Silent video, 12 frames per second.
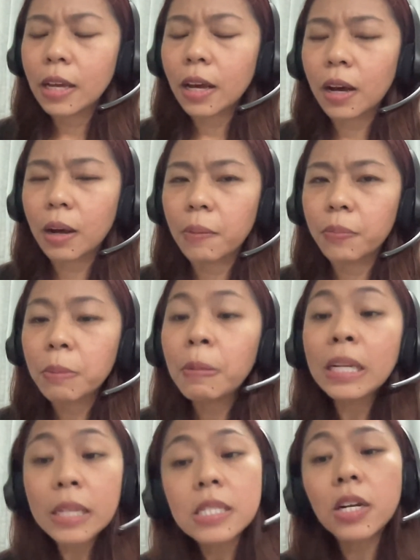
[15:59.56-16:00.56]

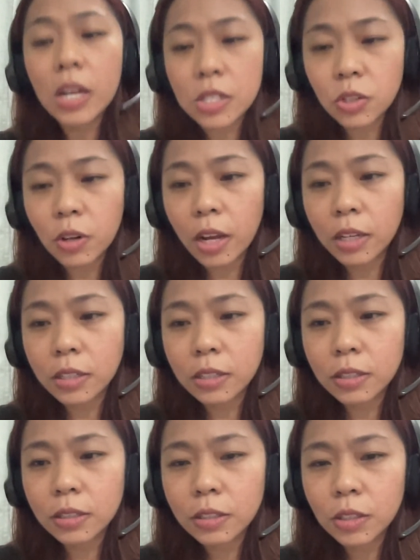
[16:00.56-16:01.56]
but it is a restaurant,
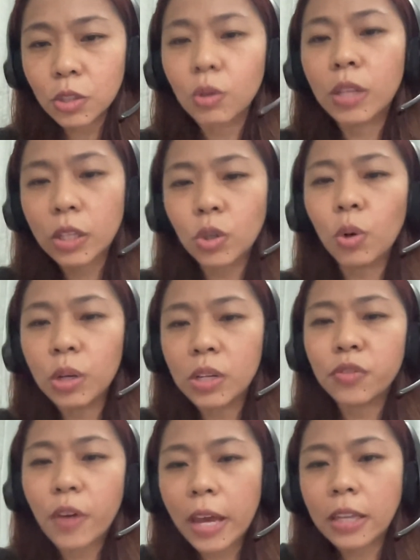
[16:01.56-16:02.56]
you know, that you only
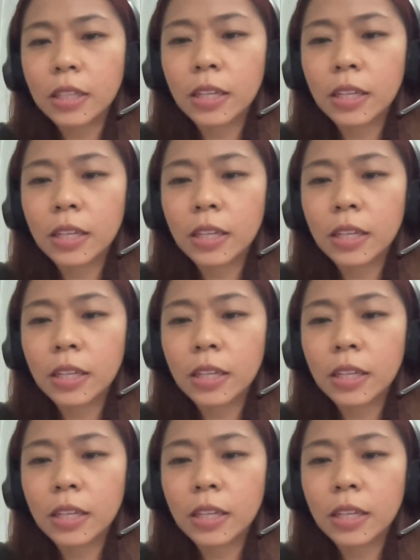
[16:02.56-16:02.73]
find